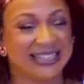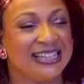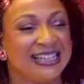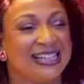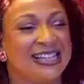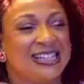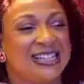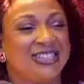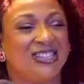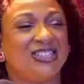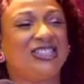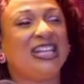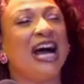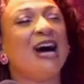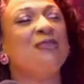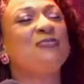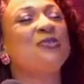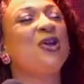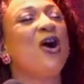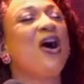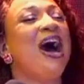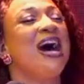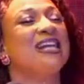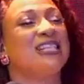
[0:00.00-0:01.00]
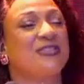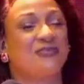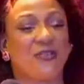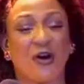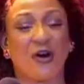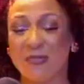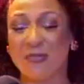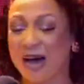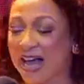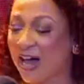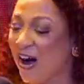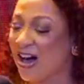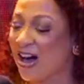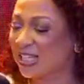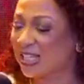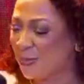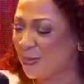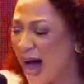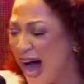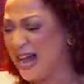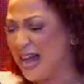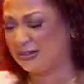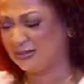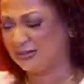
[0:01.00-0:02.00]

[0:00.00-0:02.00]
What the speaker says: Jam your hands for my husband.